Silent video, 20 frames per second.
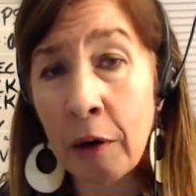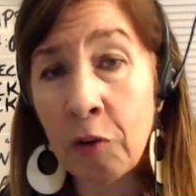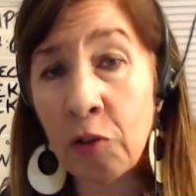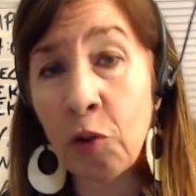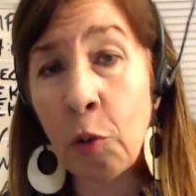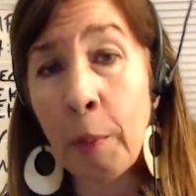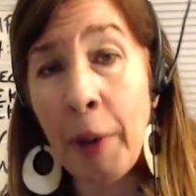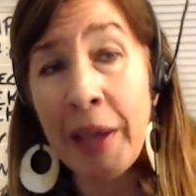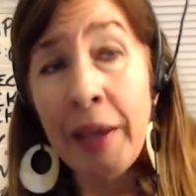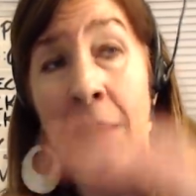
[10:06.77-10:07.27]

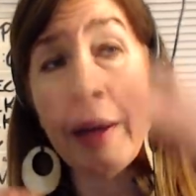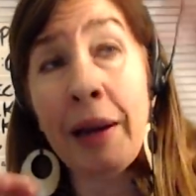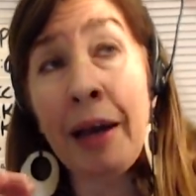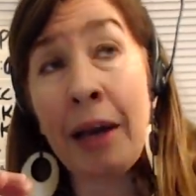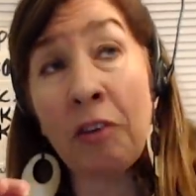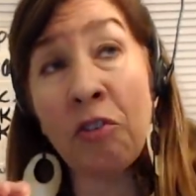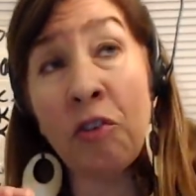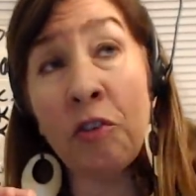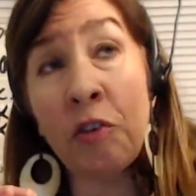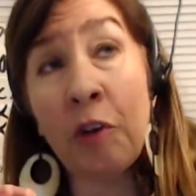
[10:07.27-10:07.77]
So my
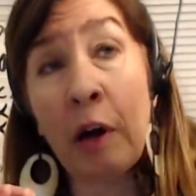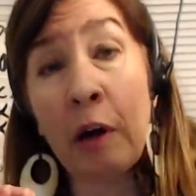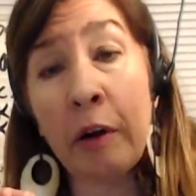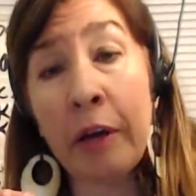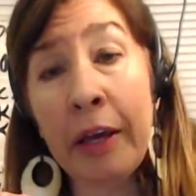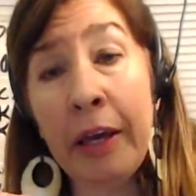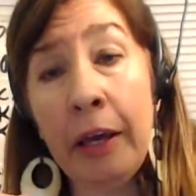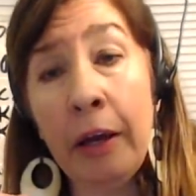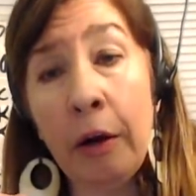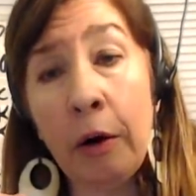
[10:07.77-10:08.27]
connections are
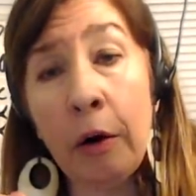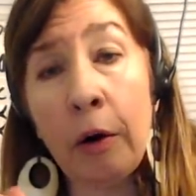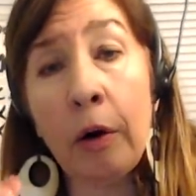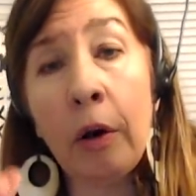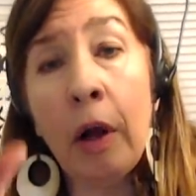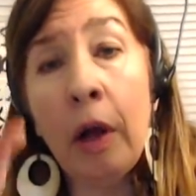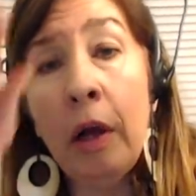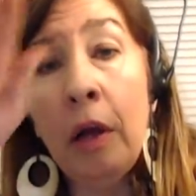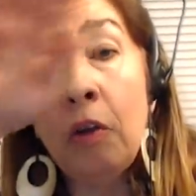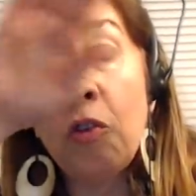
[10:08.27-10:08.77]
here
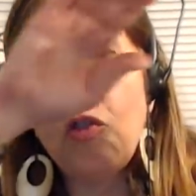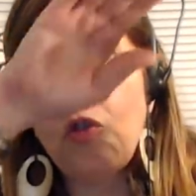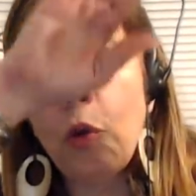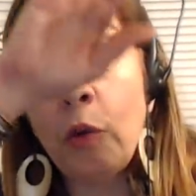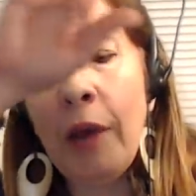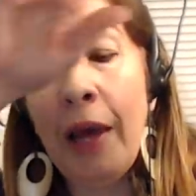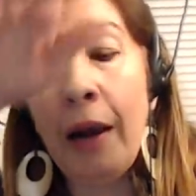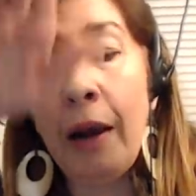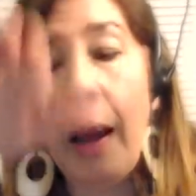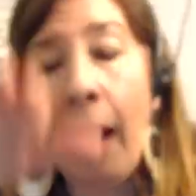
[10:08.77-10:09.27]
so
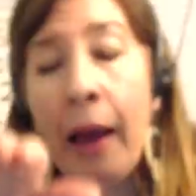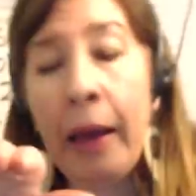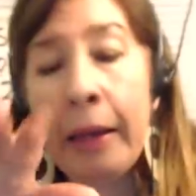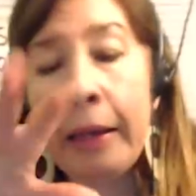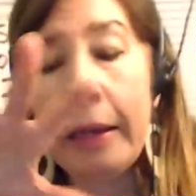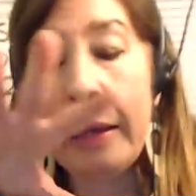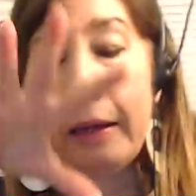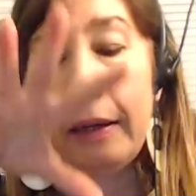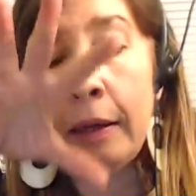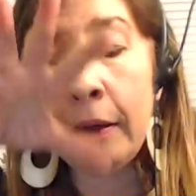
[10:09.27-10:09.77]
that I
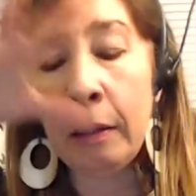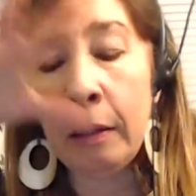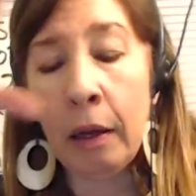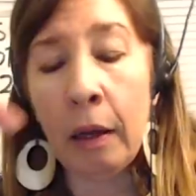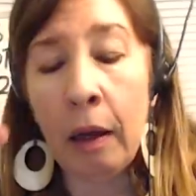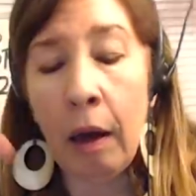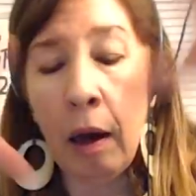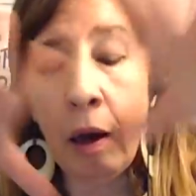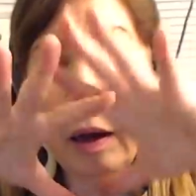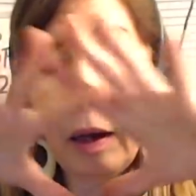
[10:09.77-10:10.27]
can
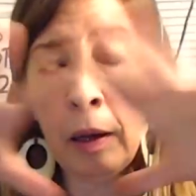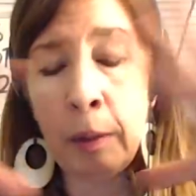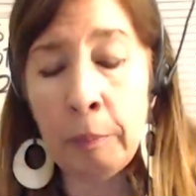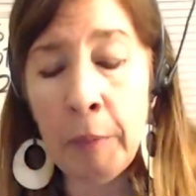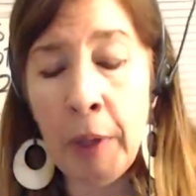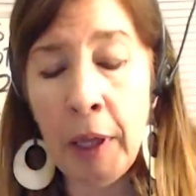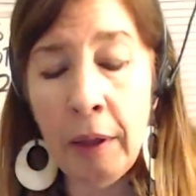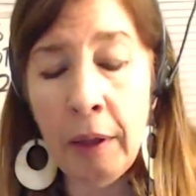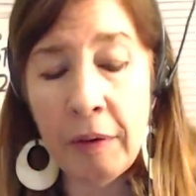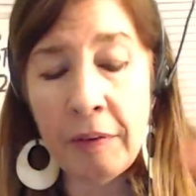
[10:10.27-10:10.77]
um,
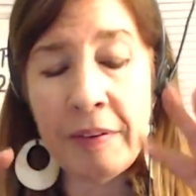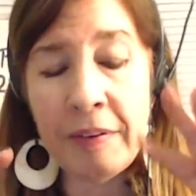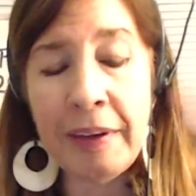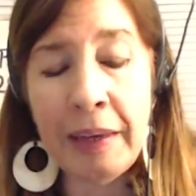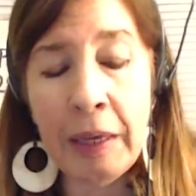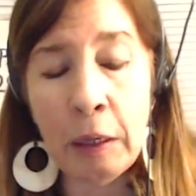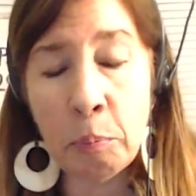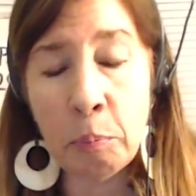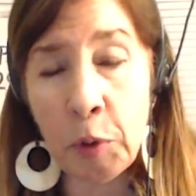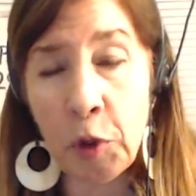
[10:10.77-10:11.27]

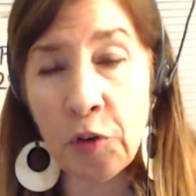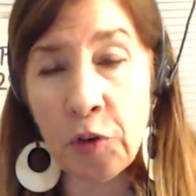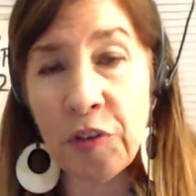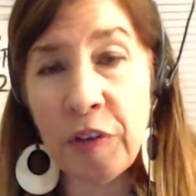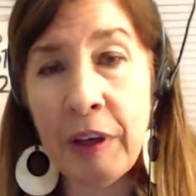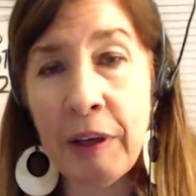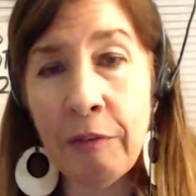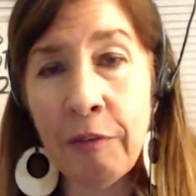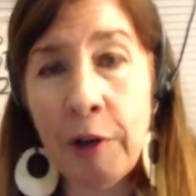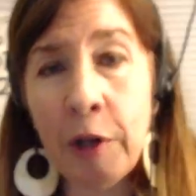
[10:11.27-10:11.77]
see and
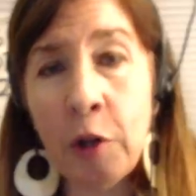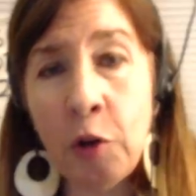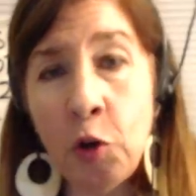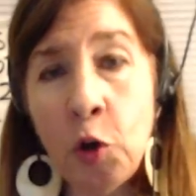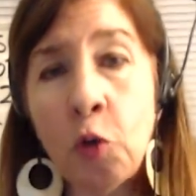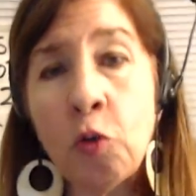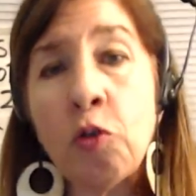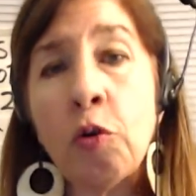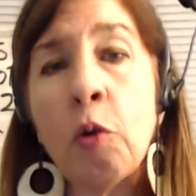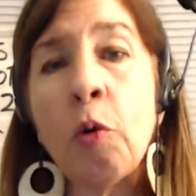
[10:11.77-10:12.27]
perceive in a
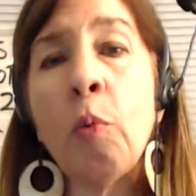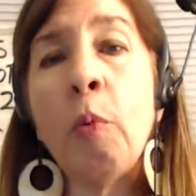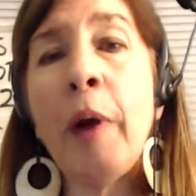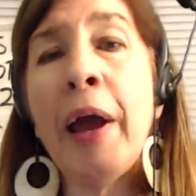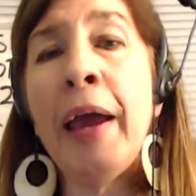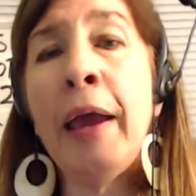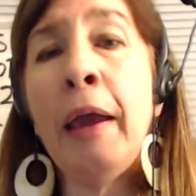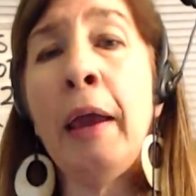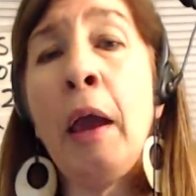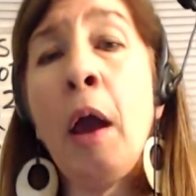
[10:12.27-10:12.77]
neutral
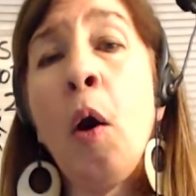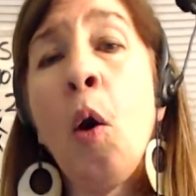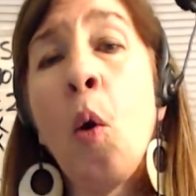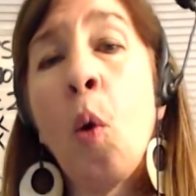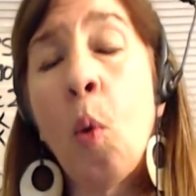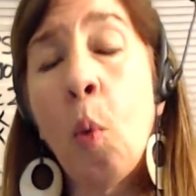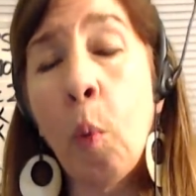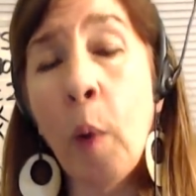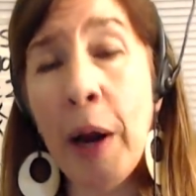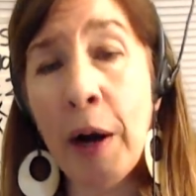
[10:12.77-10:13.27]
way
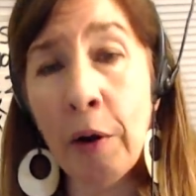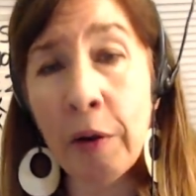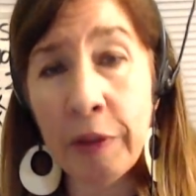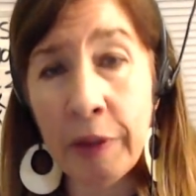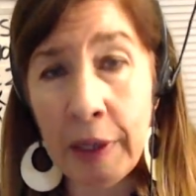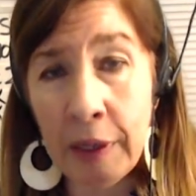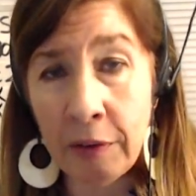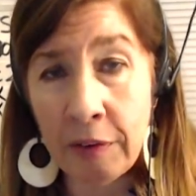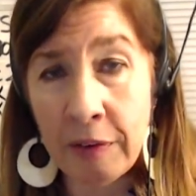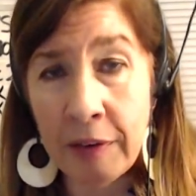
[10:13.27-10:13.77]
where
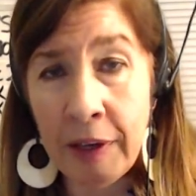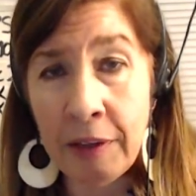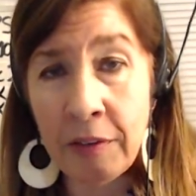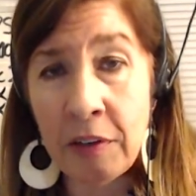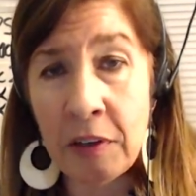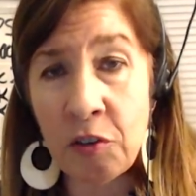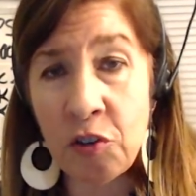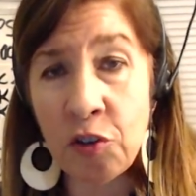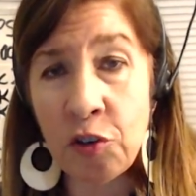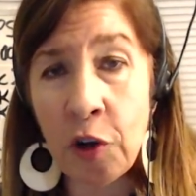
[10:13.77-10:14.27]
things need
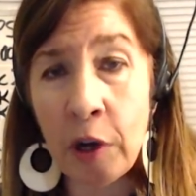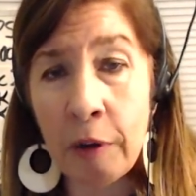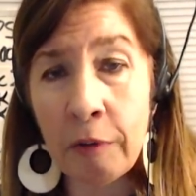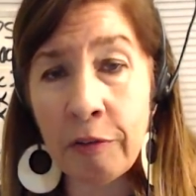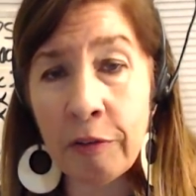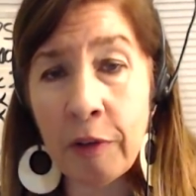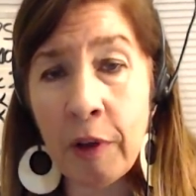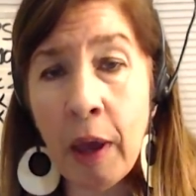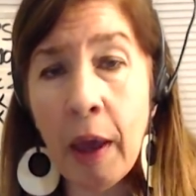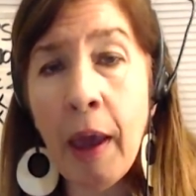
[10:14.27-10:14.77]
to
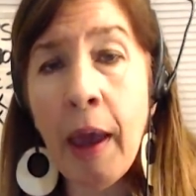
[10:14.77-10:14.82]
shift.